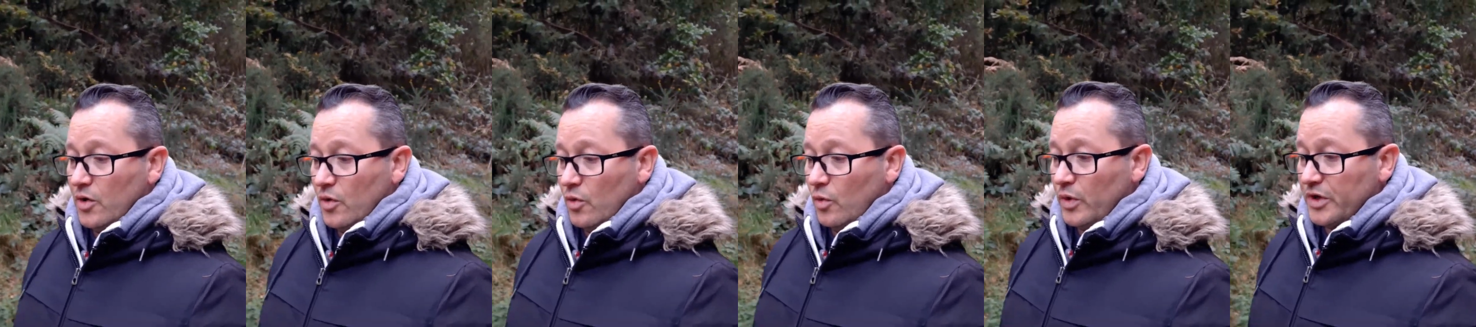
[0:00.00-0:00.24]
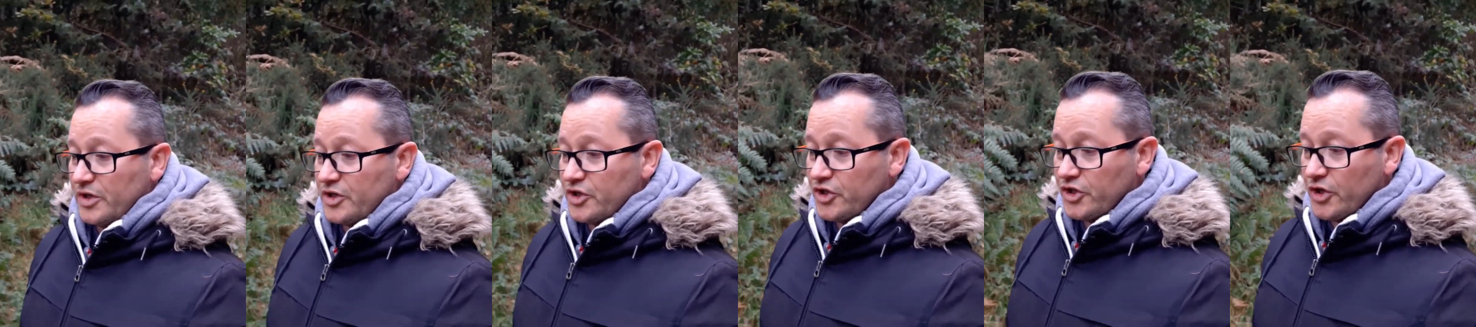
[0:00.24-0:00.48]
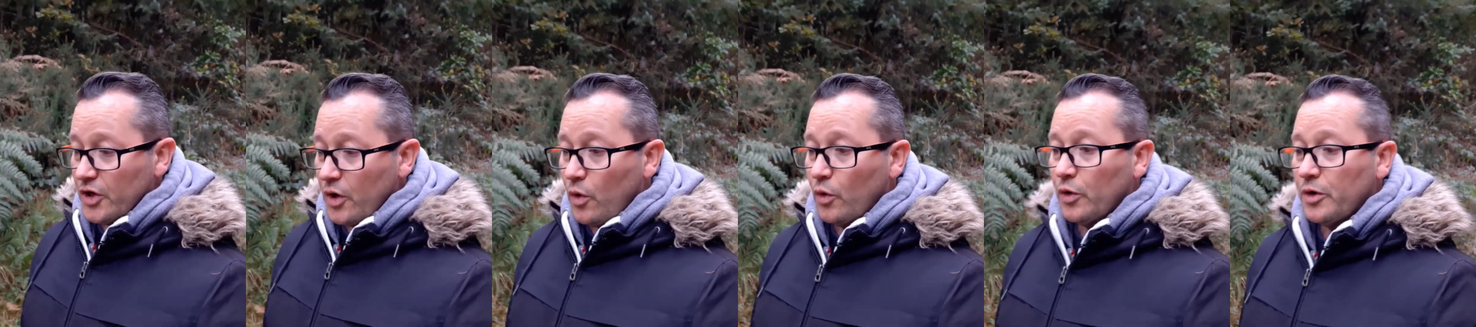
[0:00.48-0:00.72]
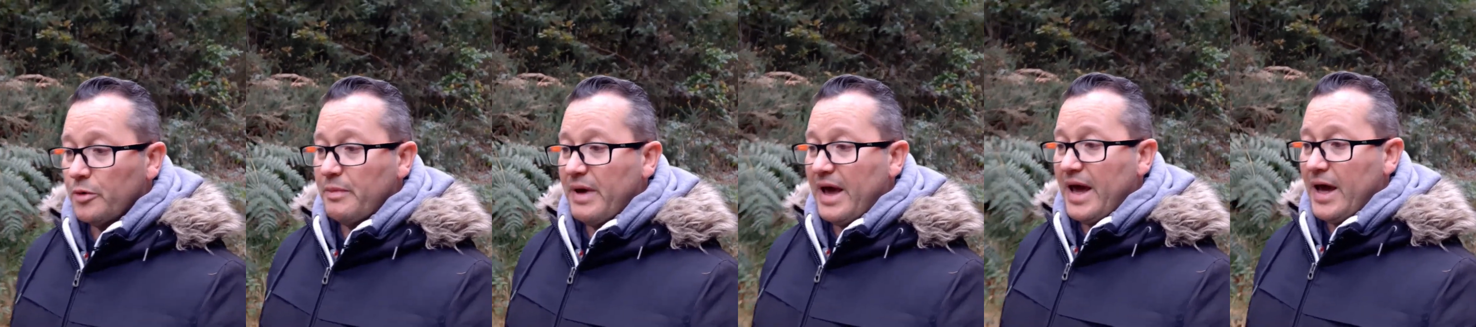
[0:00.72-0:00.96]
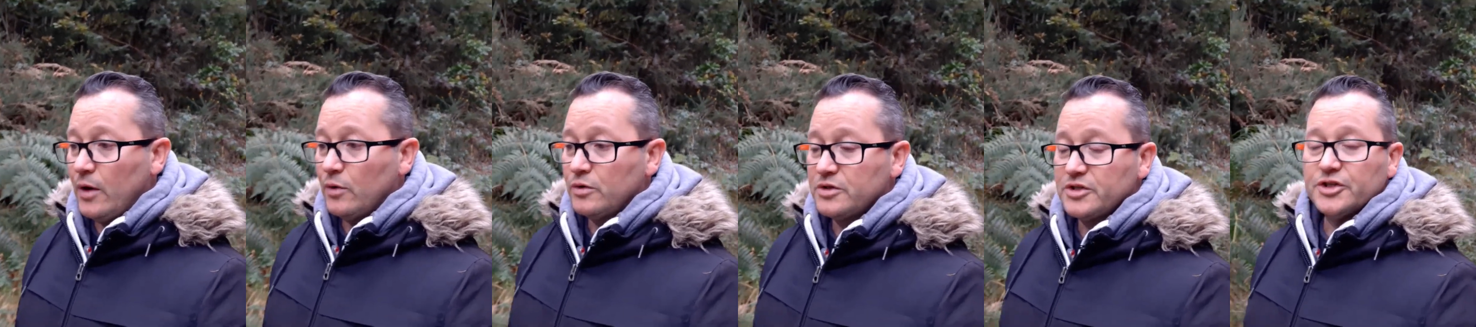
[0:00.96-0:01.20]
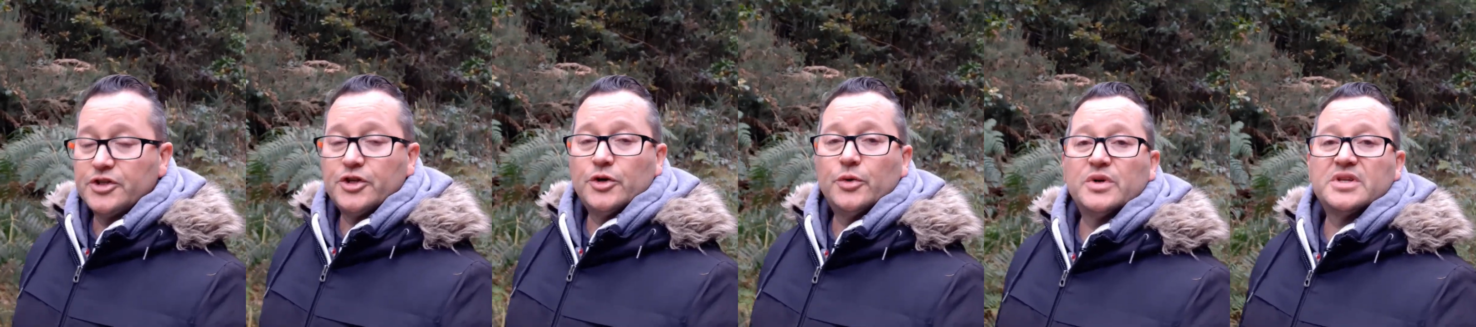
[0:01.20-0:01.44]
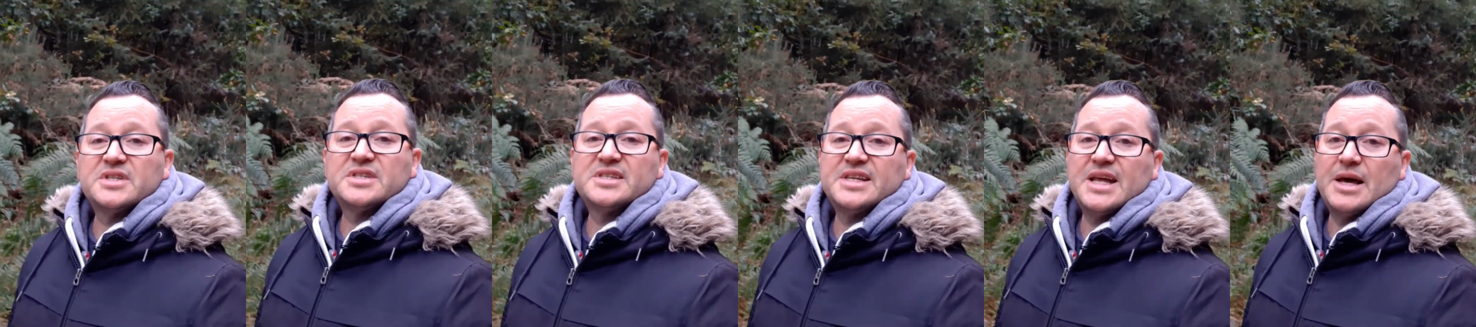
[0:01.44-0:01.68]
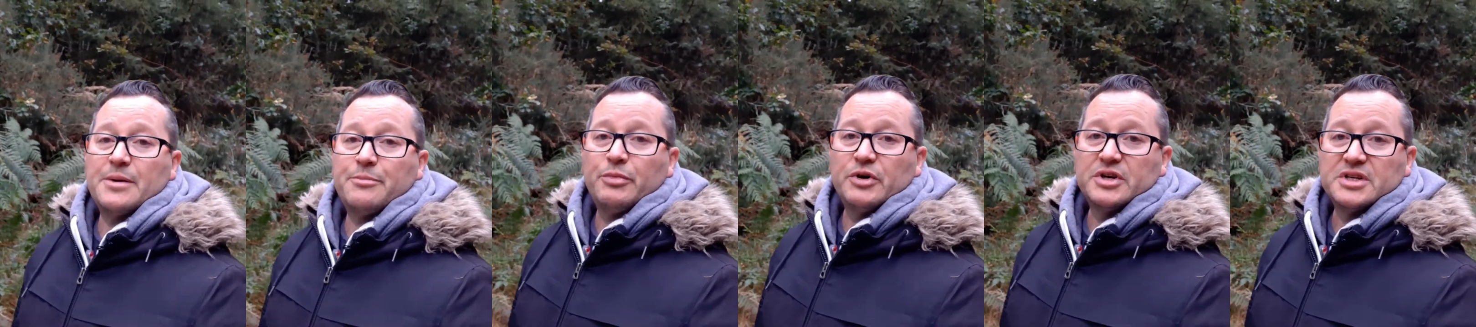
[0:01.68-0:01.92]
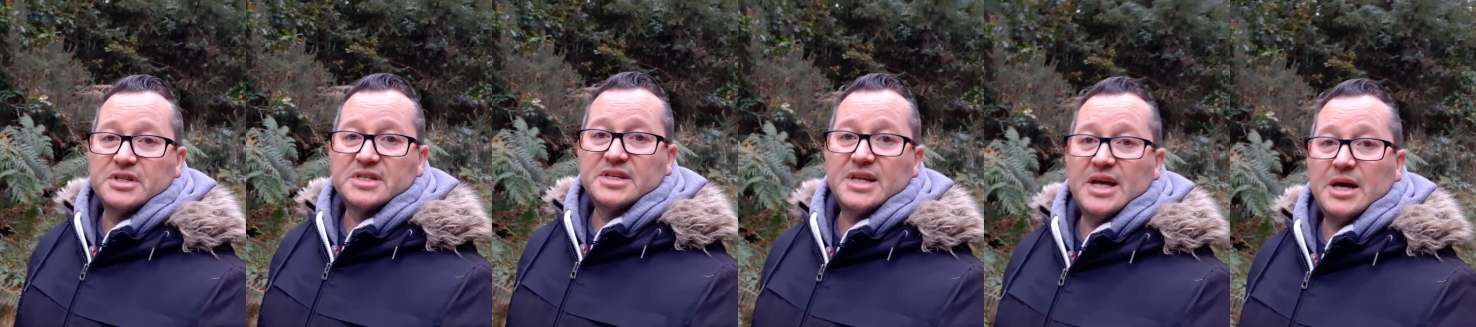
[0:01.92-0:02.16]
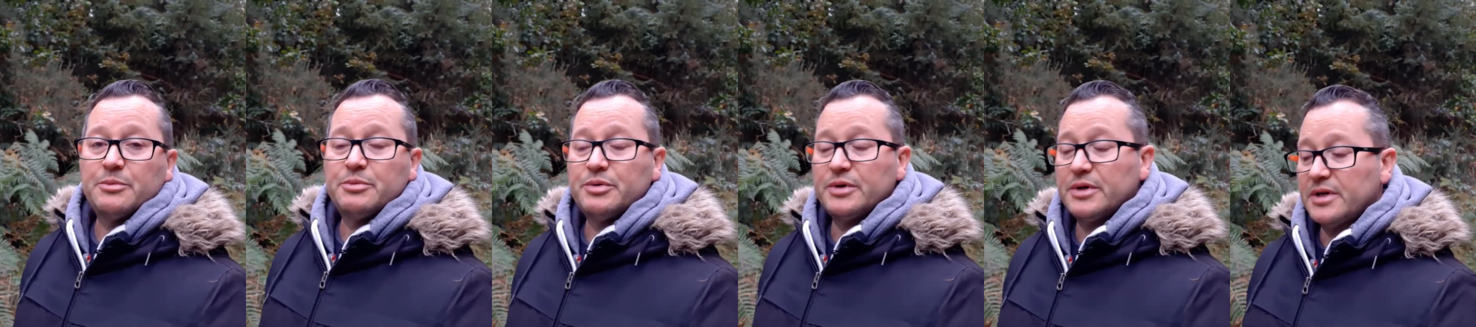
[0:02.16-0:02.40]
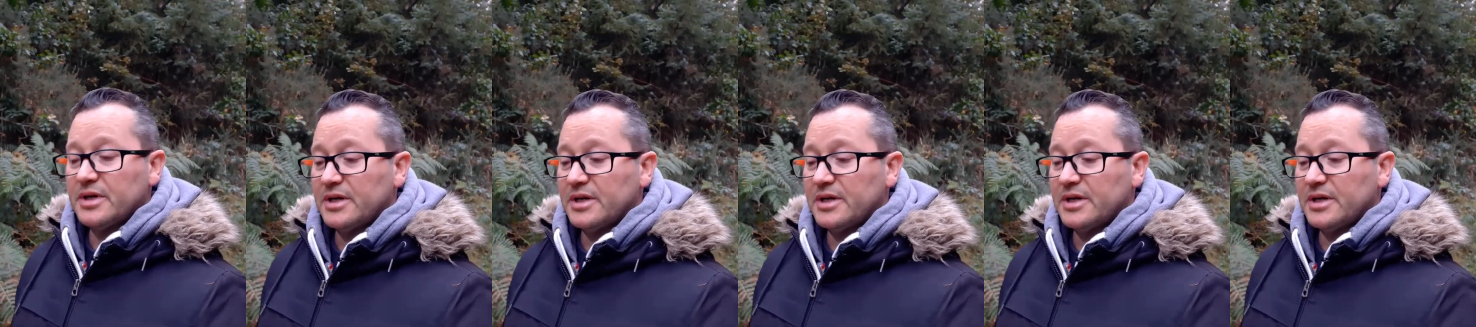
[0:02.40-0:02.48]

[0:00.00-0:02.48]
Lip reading: which showed him how to do it step by step.